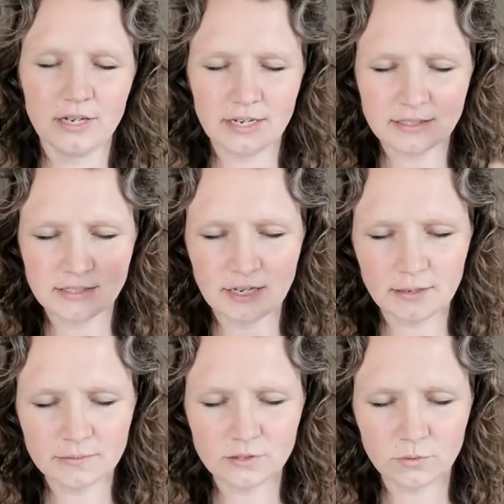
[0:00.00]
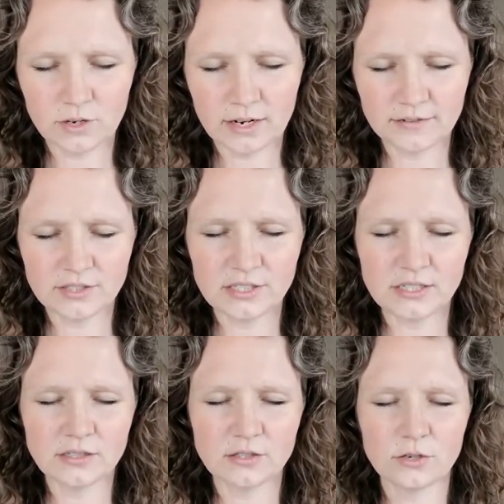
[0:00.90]
accept what I've
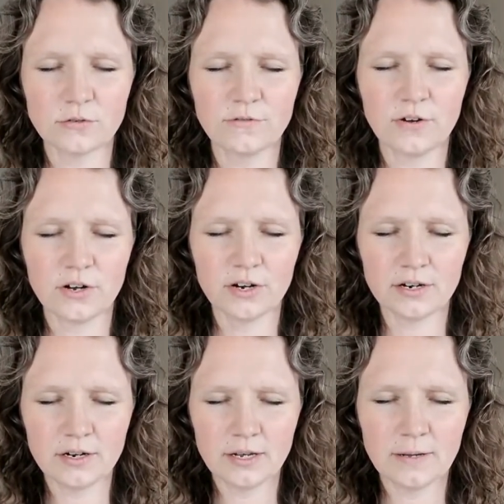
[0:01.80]
seen so far.